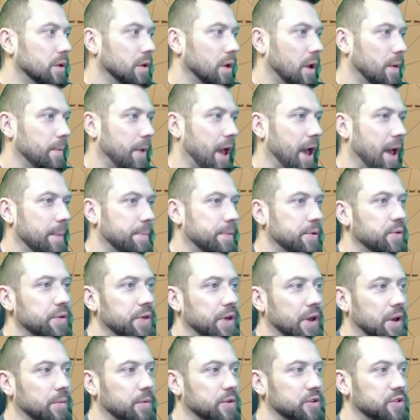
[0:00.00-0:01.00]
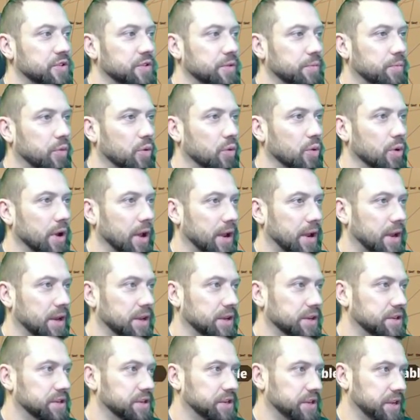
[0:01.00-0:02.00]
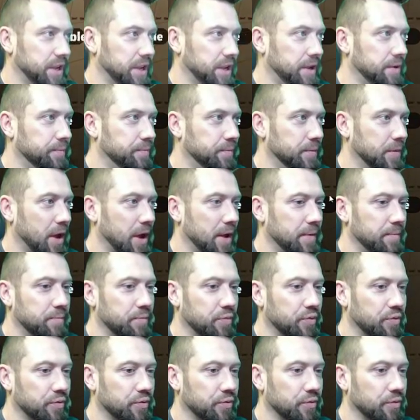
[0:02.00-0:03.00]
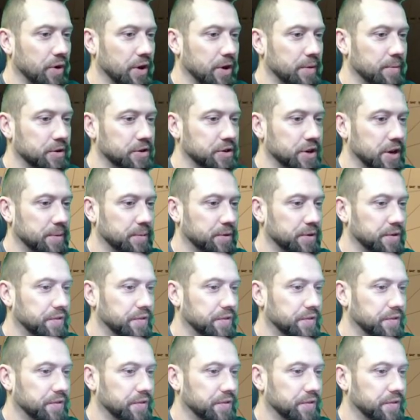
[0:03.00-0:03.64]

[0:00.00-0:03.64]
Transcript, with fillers: I'm happy with how much of the board I can see. I'm pretty much able to